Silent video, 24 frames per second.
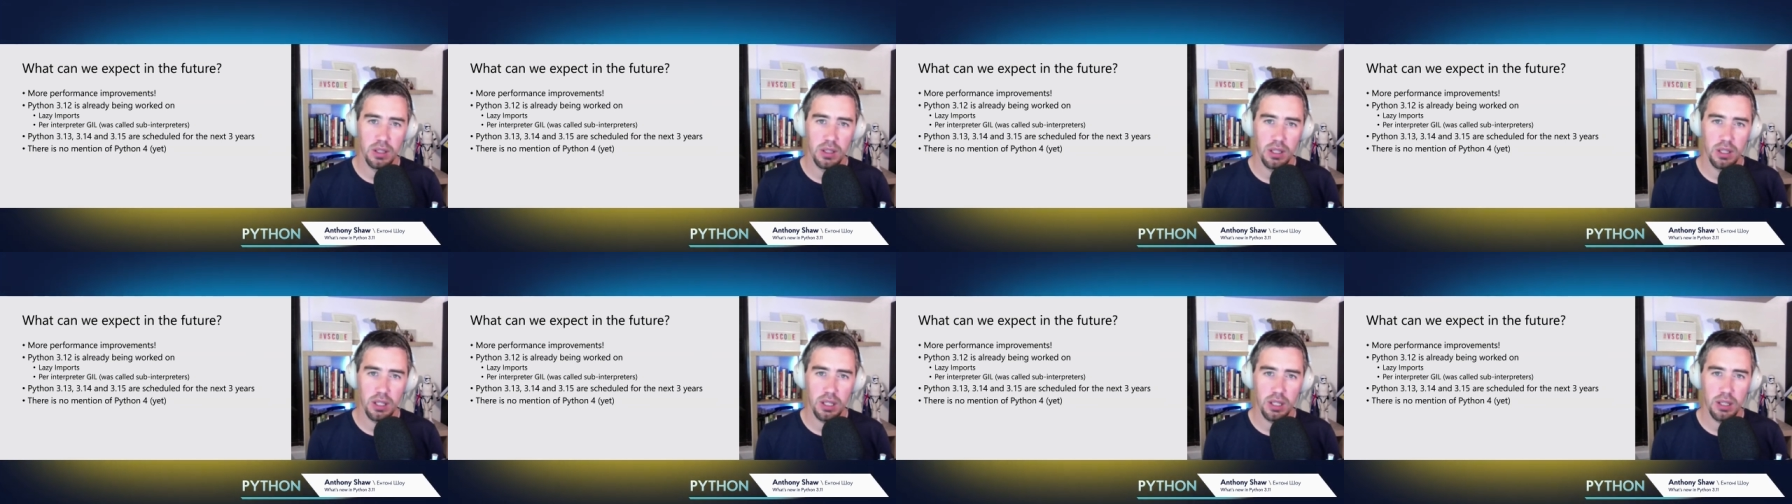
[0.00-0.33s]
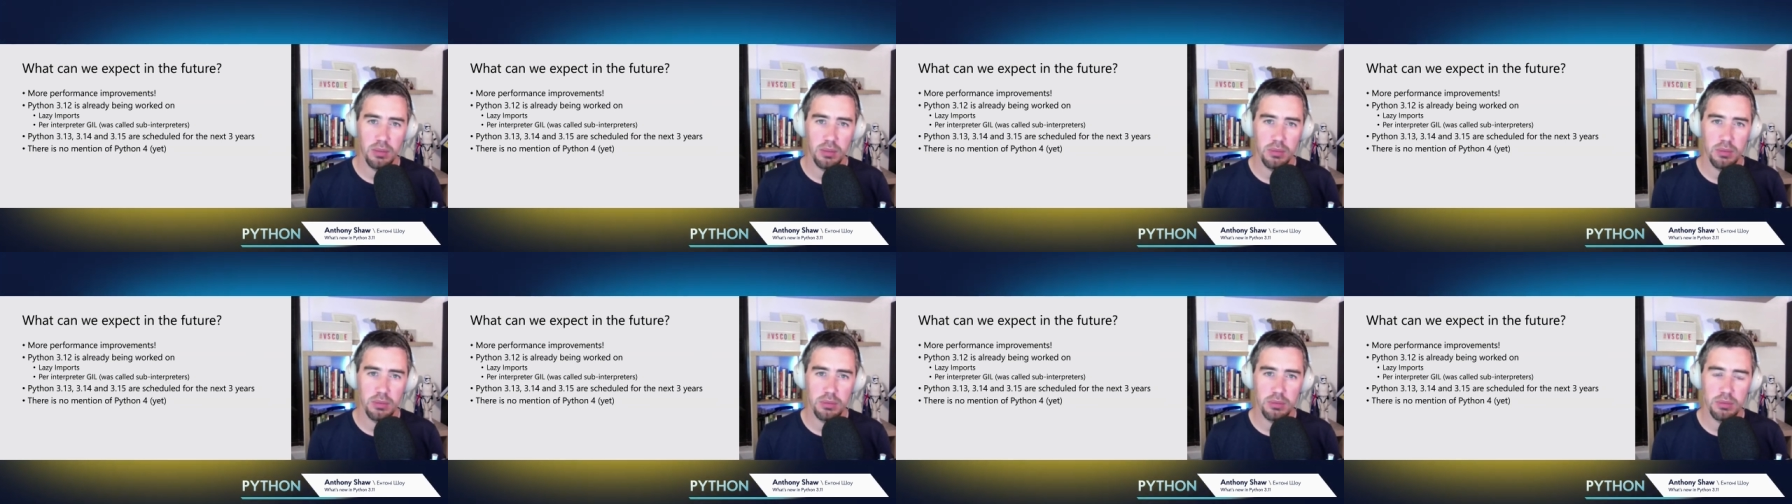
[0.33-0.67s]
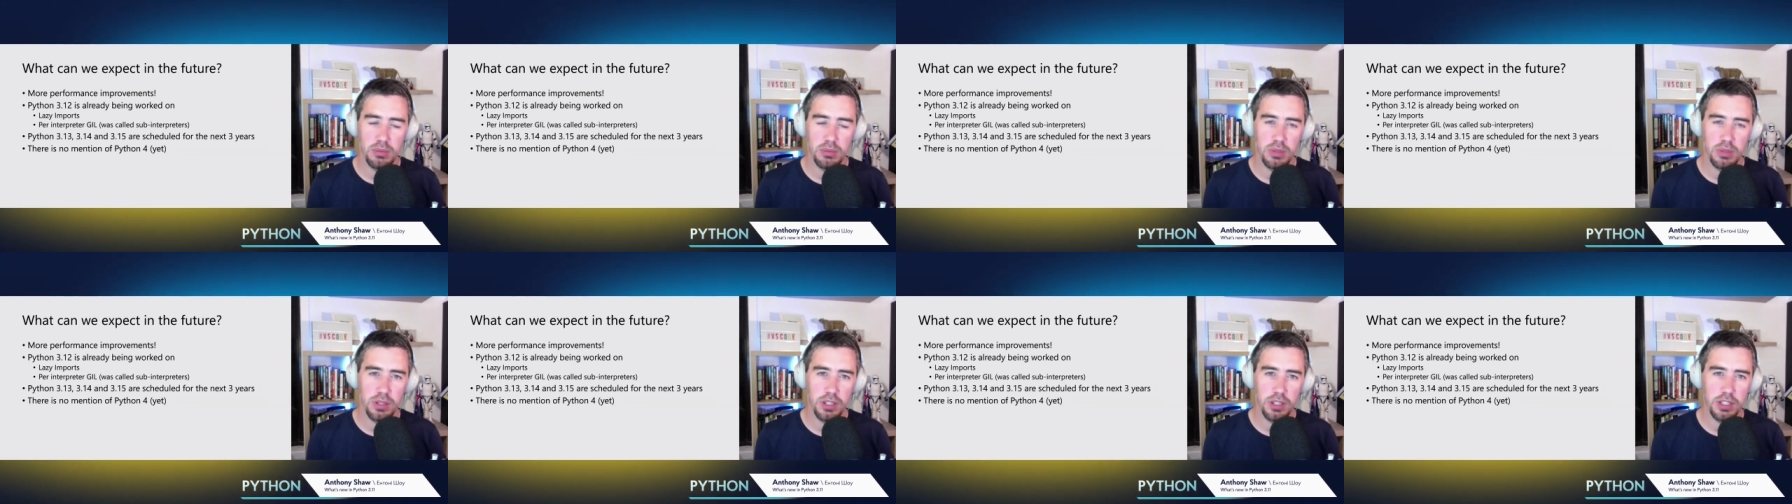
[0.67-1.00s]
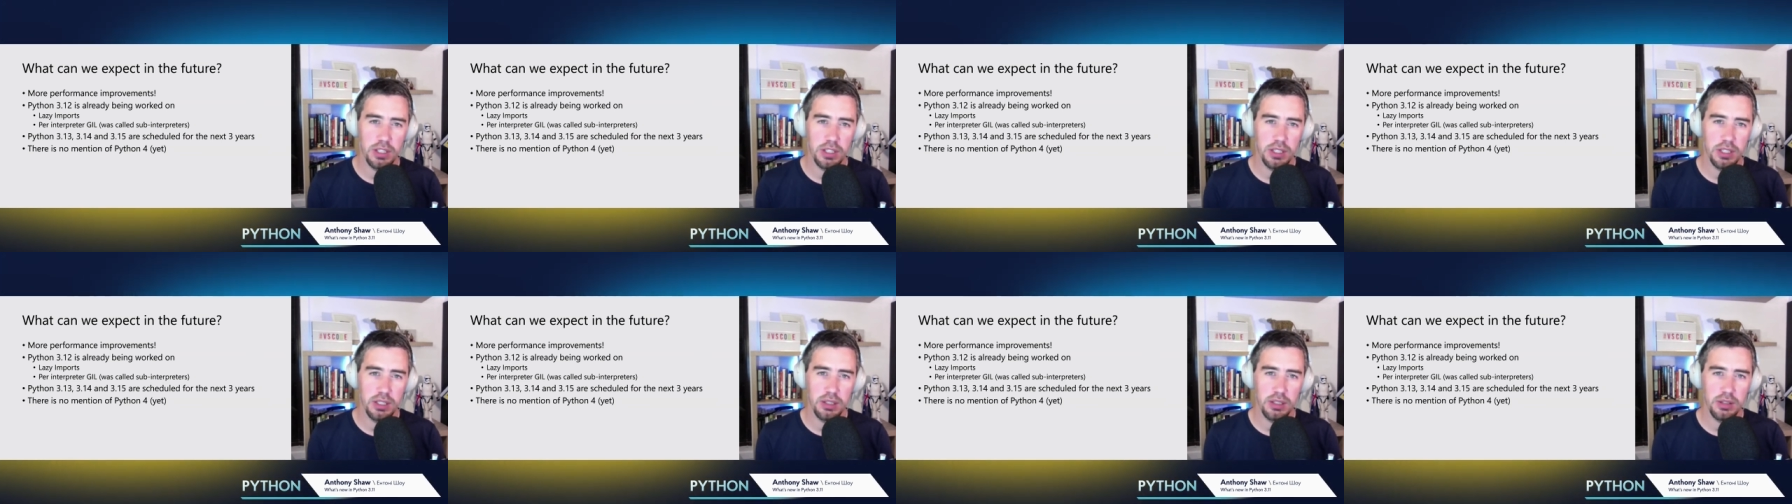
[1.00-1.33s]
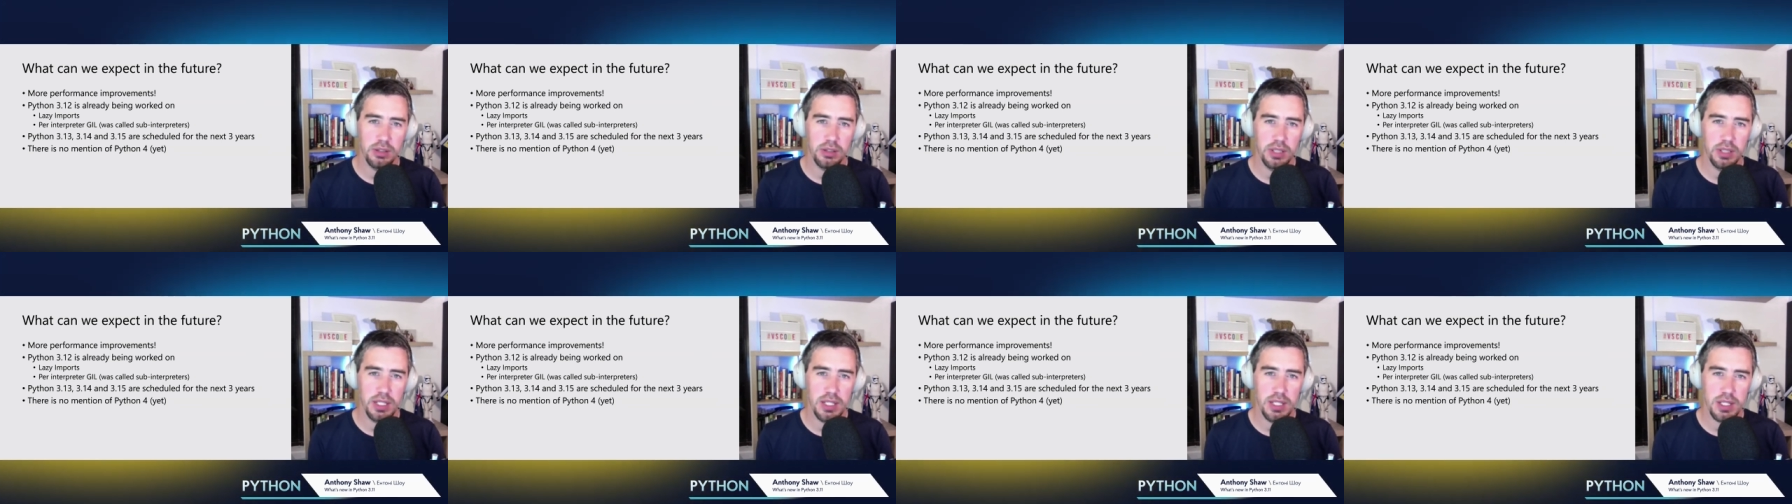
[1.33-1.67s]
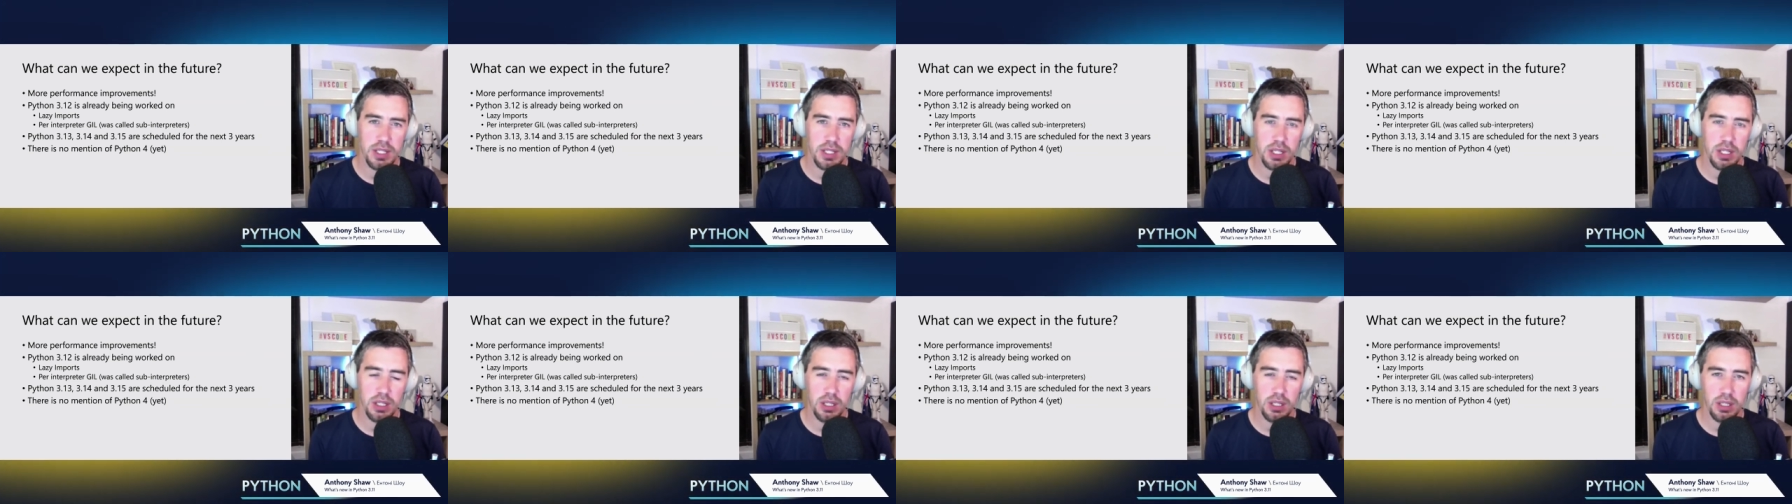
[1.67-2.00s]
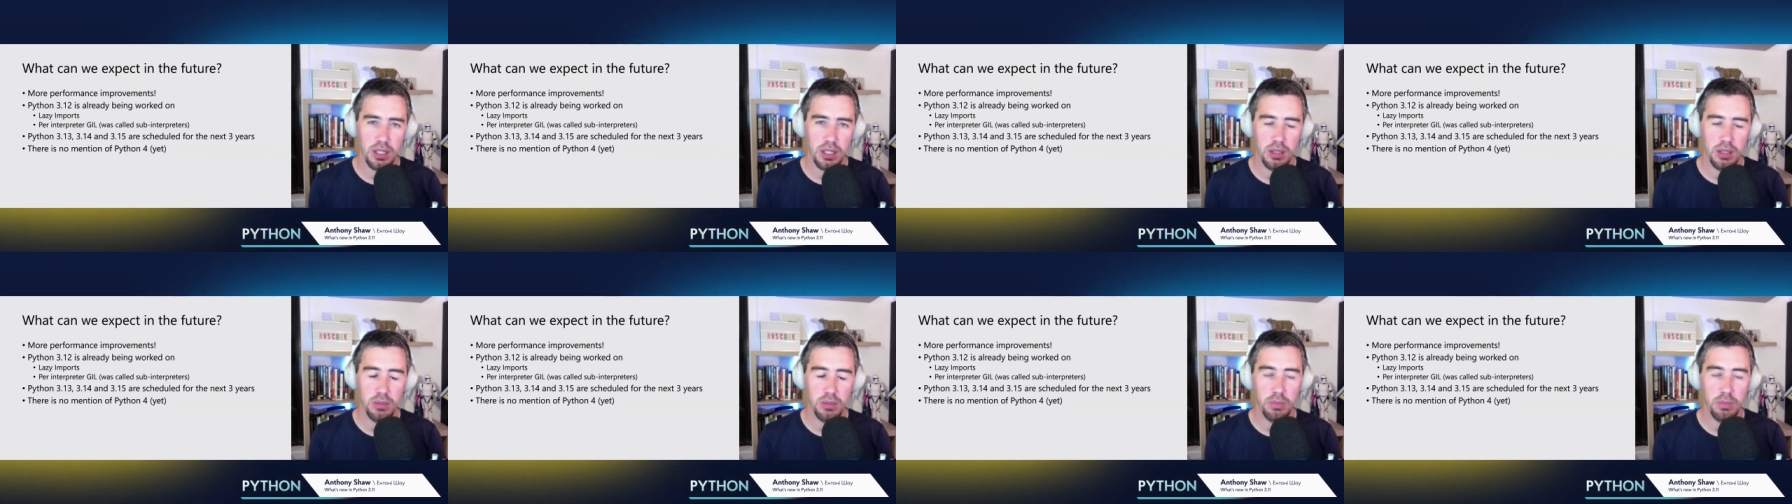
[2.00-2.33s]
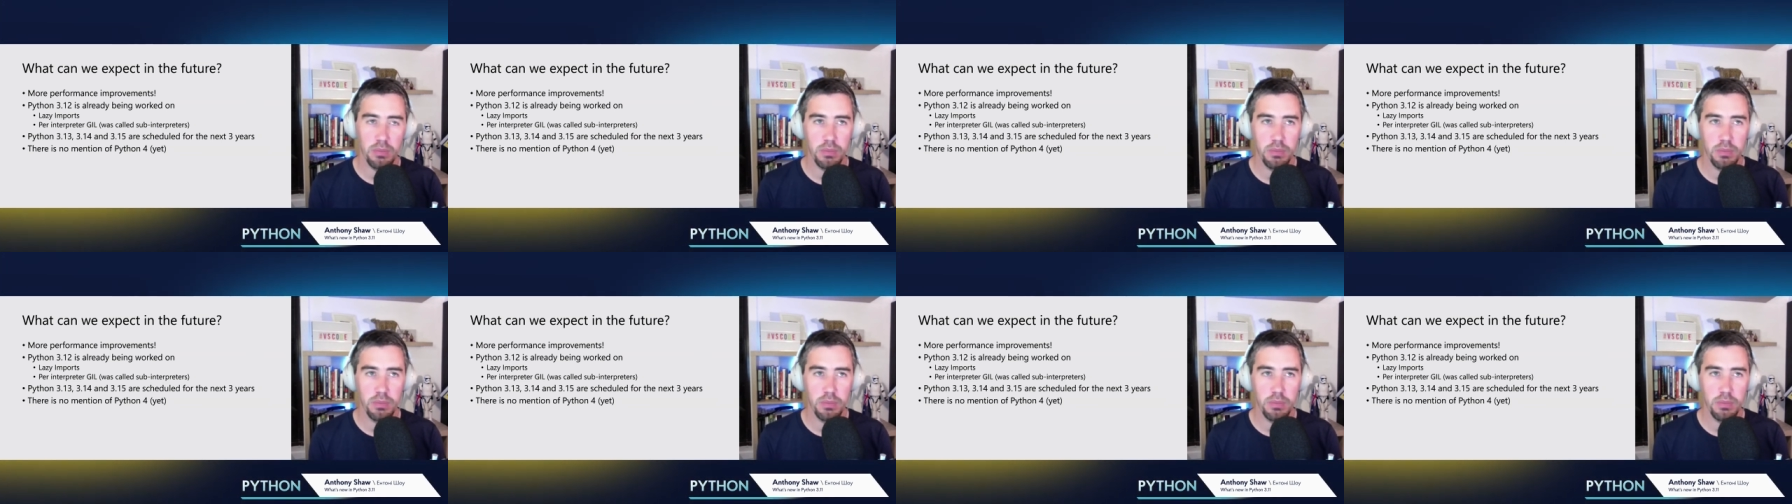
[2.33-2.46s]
um, the GIL is a